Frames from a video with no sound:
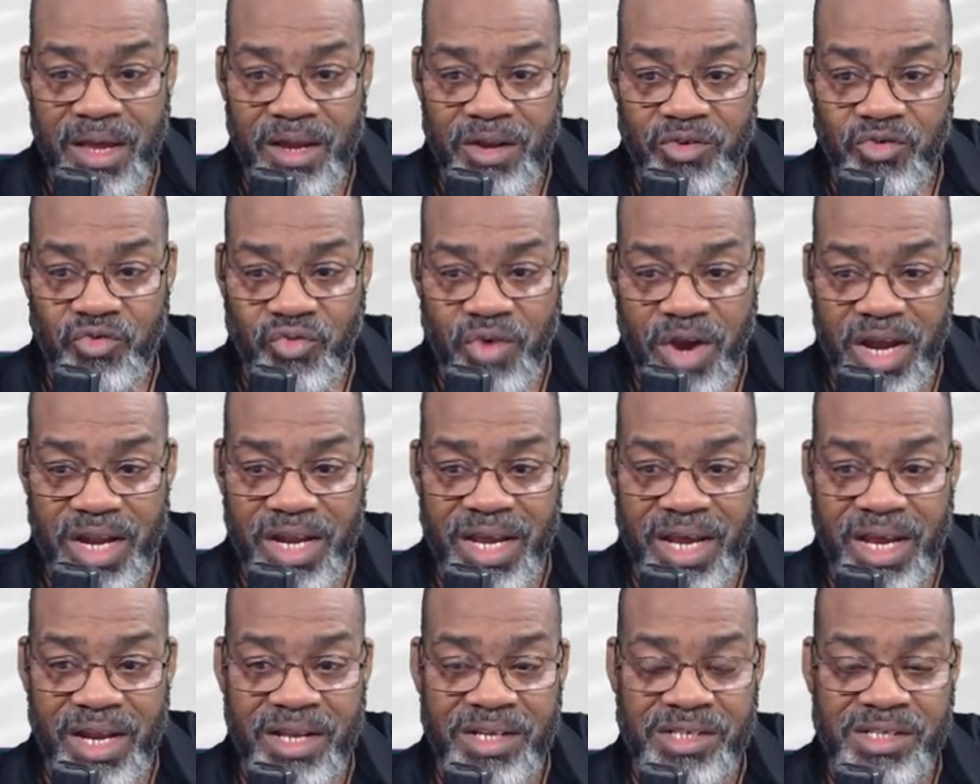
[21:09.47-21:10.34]
trade
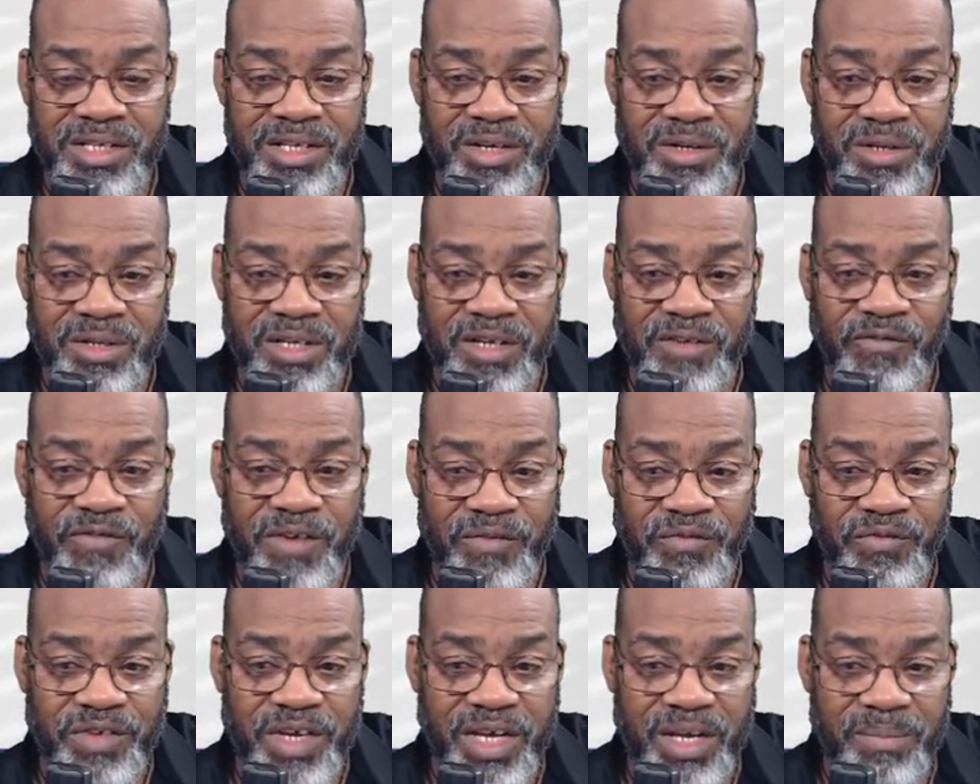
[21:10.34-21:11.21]
in as little as
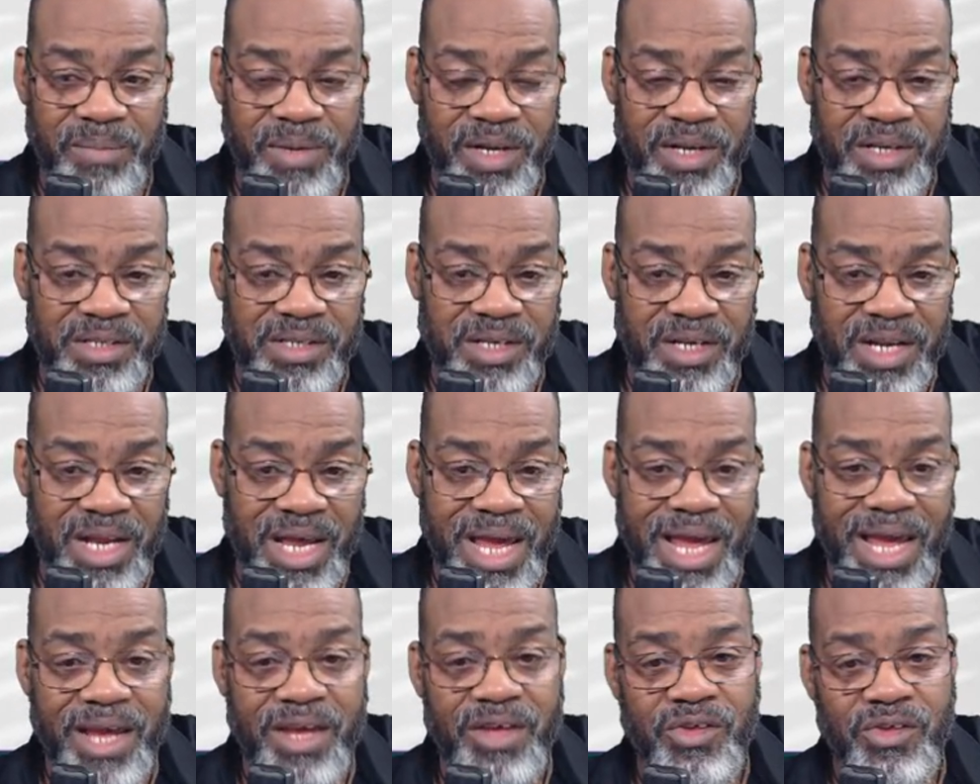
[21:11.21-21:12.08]
15 minutes a
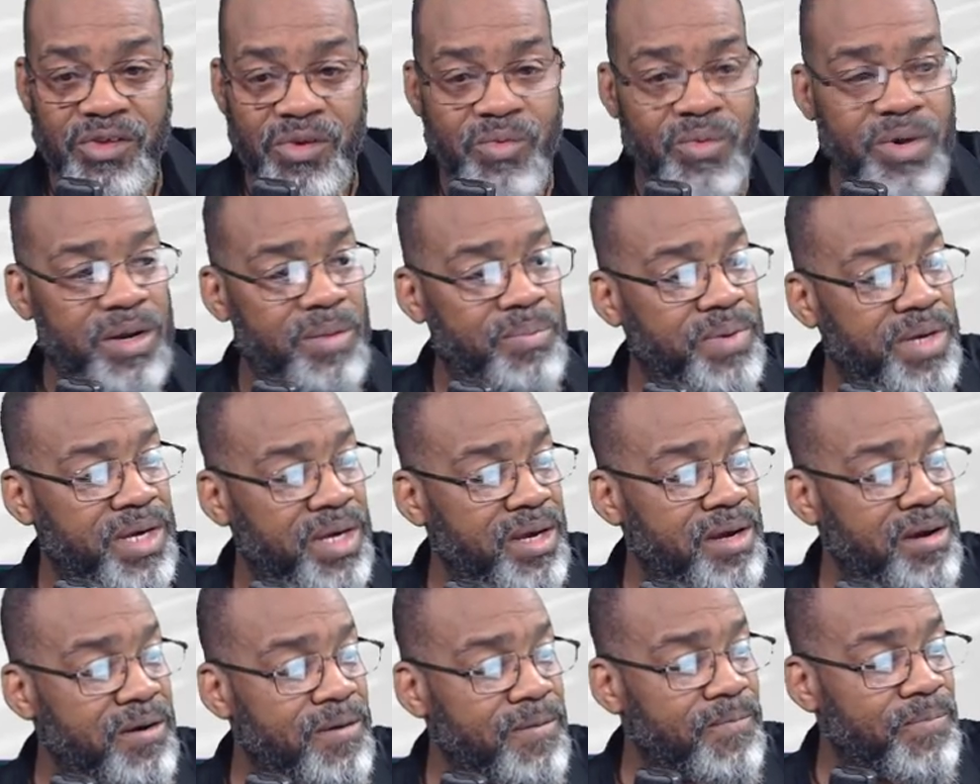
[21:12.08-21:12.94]
day. You want to be
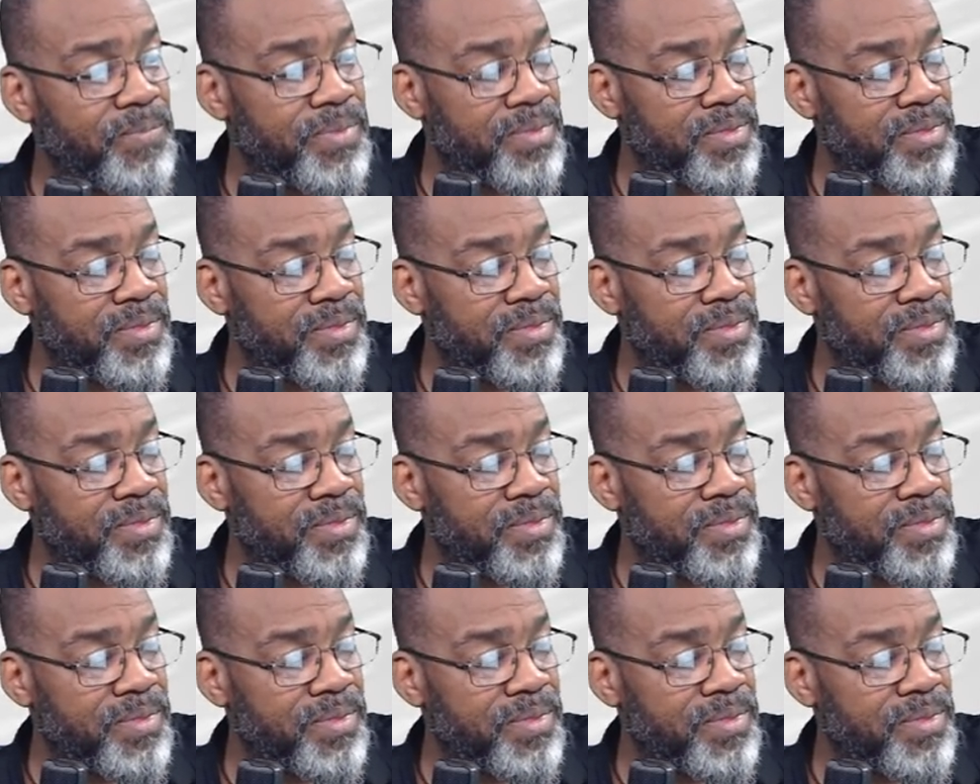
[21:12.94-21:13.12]
here.